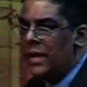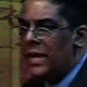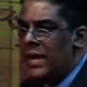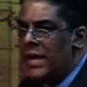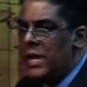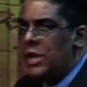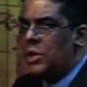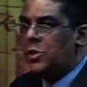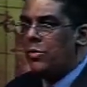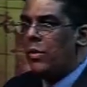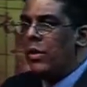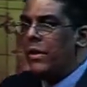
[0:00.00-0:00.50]

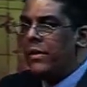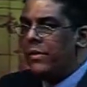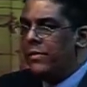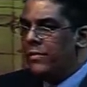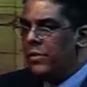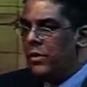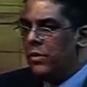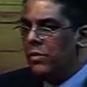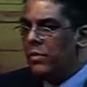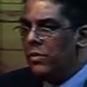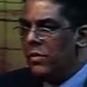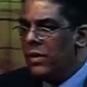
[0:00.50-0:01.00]
Each one of
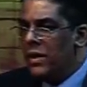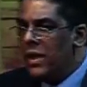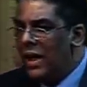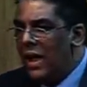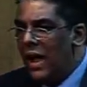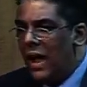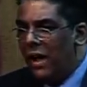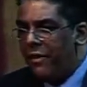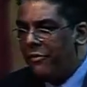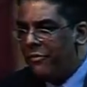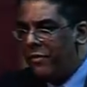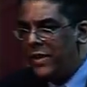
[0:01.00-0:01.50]
you
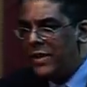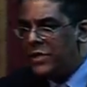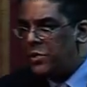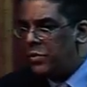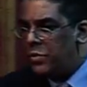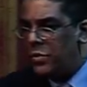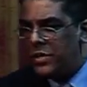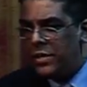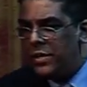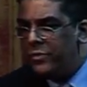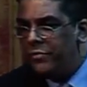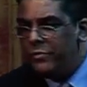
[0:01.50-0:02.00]
are faced
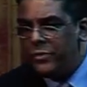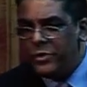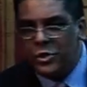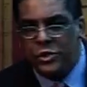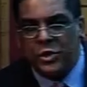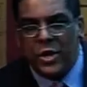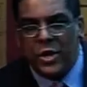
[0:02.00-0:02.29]
with different